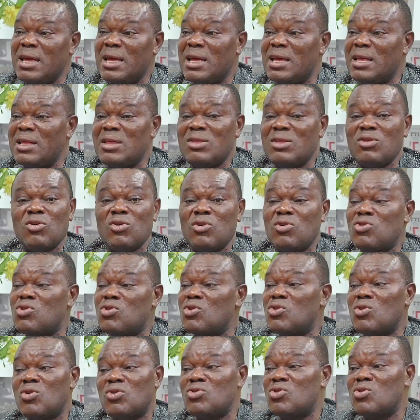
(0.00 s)

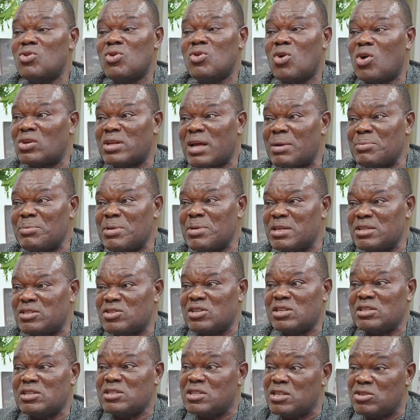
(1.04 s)
no other ministry
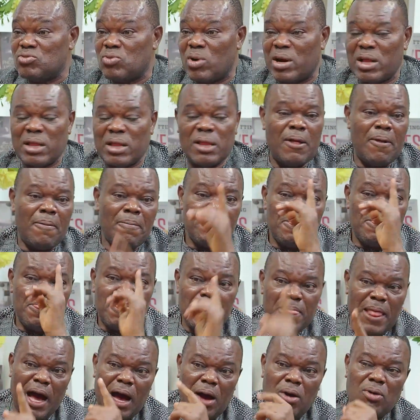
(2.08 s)
did well.
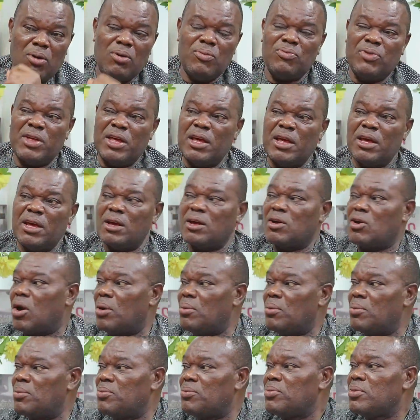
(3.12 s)
Now,
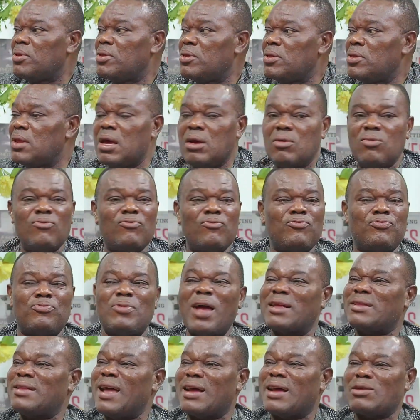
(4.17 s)

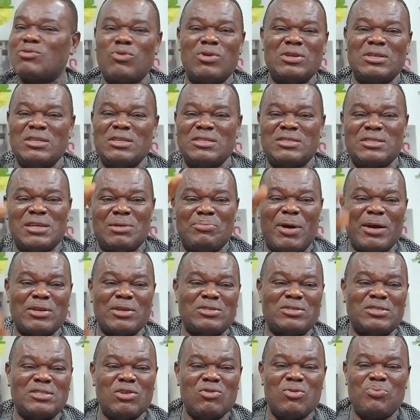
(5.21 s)
that one is about
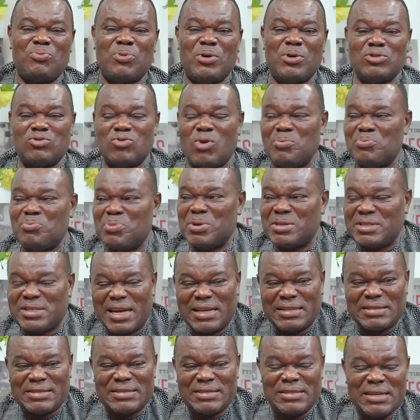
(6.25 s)

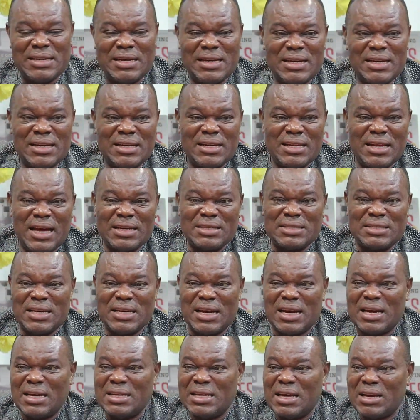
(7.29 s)
0.1% that
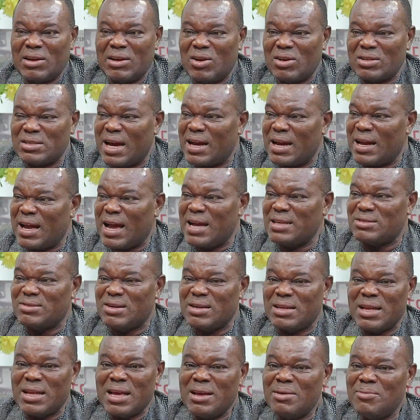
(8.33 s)
they got. I can't say.
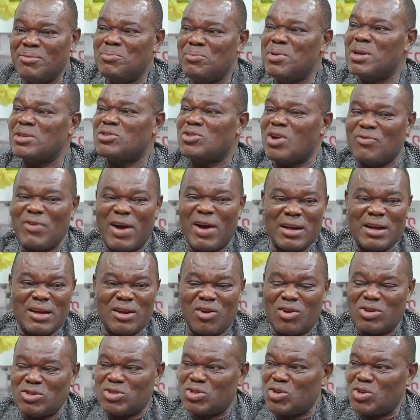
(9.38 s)
Ministry of
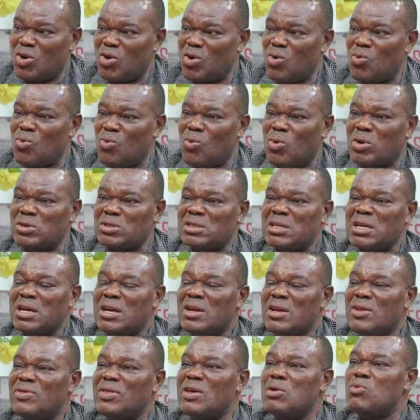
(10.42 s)
Agriculture was
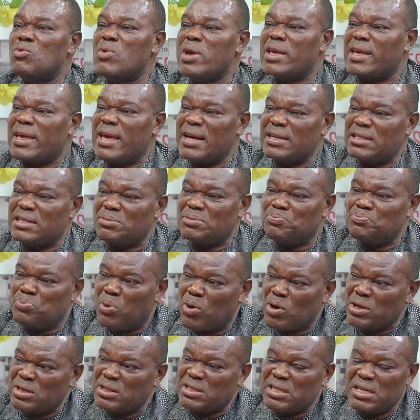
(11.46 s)
the weakest
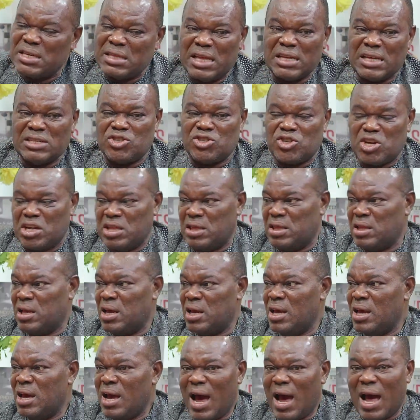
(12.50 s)
point in the chain.
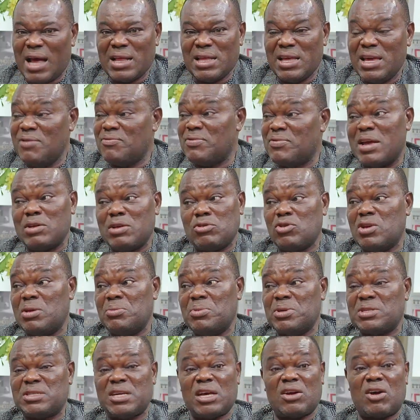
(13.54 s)
And if they do the
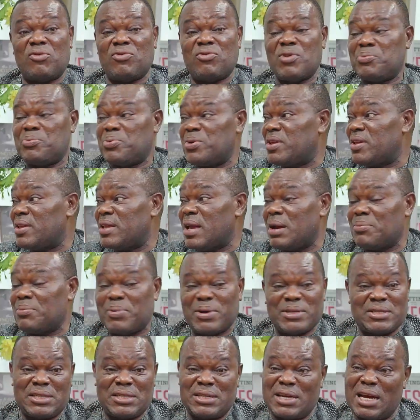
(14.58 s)
mistake of repeating that
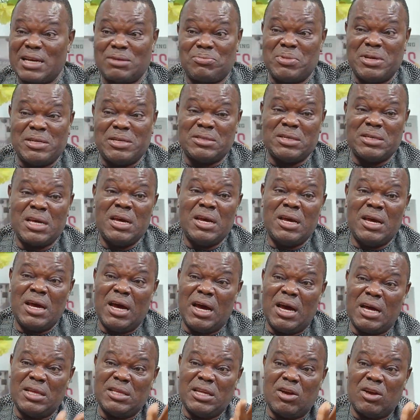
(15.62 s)
person, that means
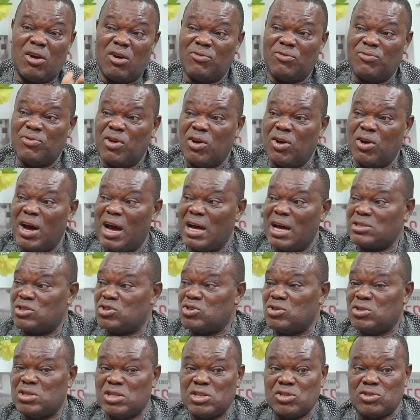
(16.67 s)
the governor has
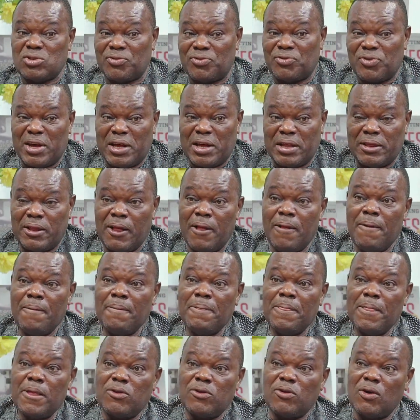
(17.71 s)
chosen to fail.
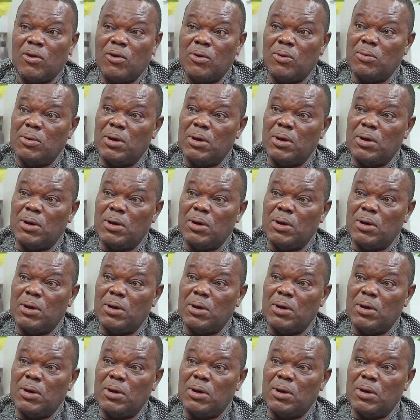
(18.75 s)
So